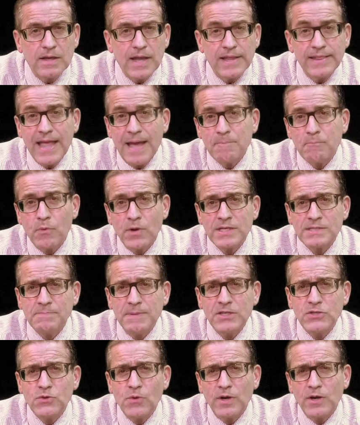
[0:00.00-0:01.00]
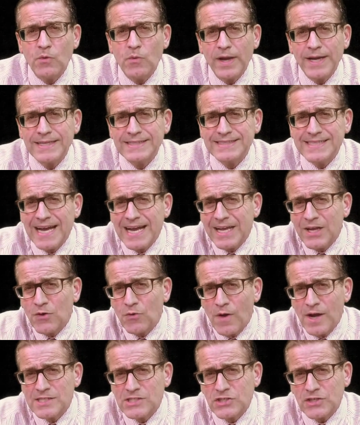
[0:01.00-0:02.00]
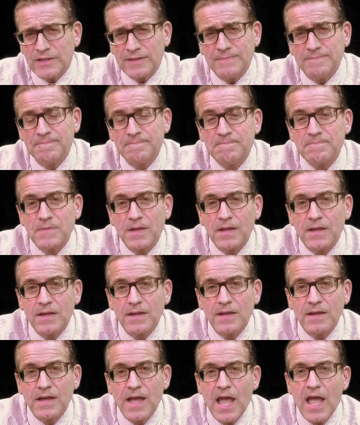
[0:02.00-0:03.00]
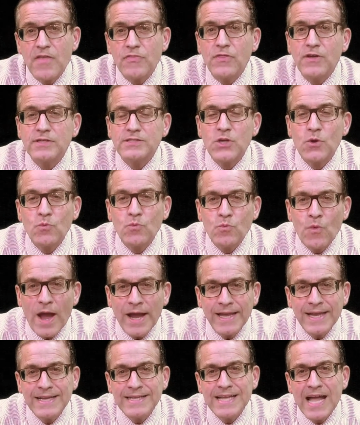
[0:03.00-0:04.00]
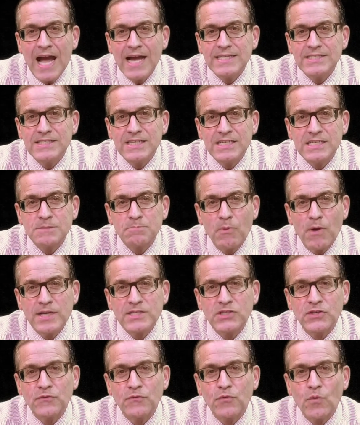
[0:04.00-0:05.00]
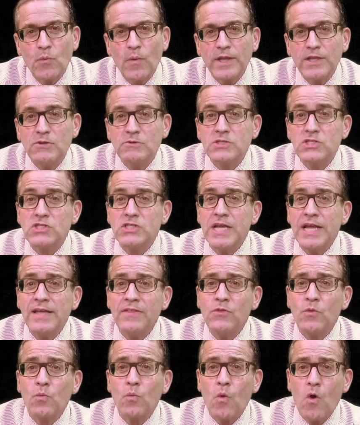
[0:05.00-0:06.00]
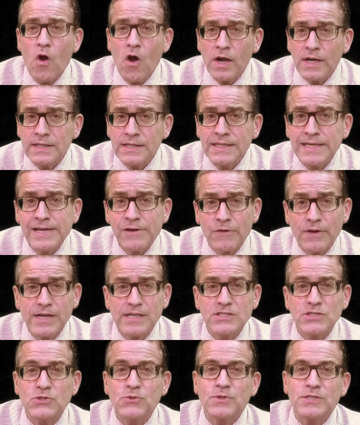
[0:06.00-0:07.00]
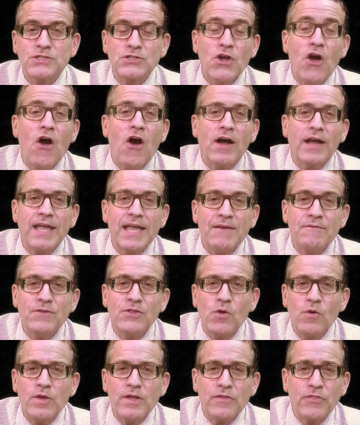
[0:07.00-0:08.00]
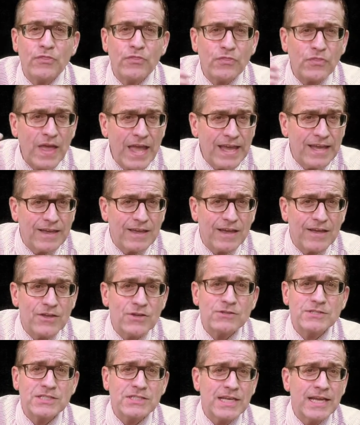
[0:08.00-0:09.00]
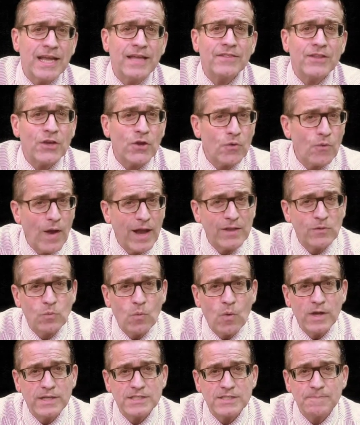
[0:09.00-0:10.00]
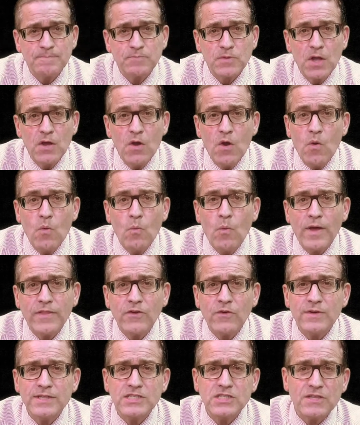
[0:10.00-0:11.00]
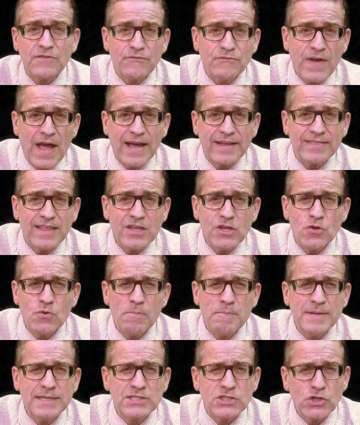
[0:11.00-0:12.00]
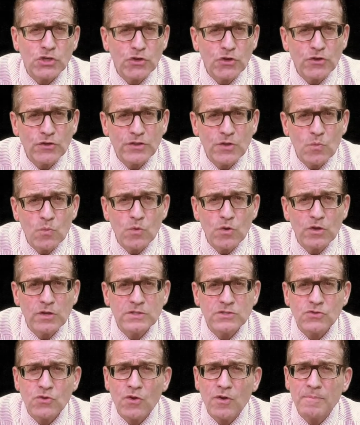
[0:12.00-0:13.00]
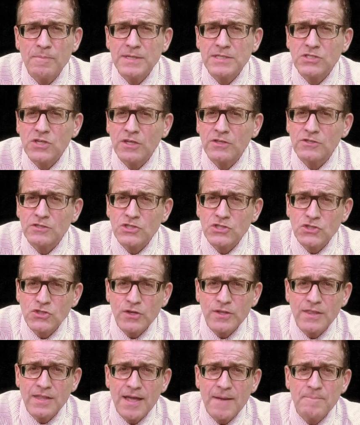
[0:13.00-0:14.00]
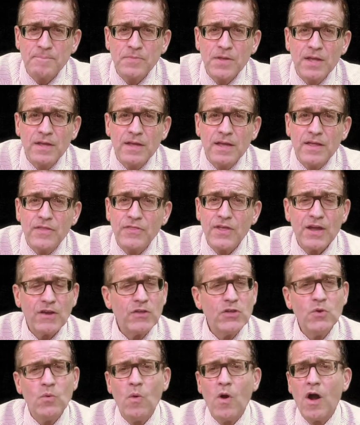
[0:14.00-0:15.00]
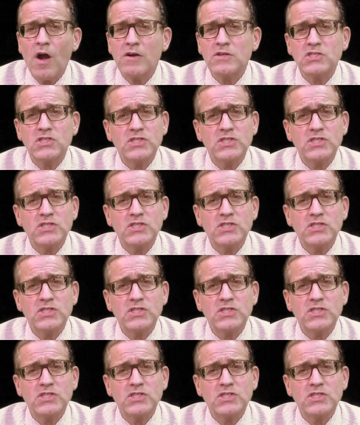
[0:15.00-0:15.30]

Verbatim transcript: And that brings me to a quick digression there's a recognized expression for when you sing the wrong lyrics to a song, even though you think you're singing the correct ones. Whether it's the fact that you misheard the words or misunderstood them, there you are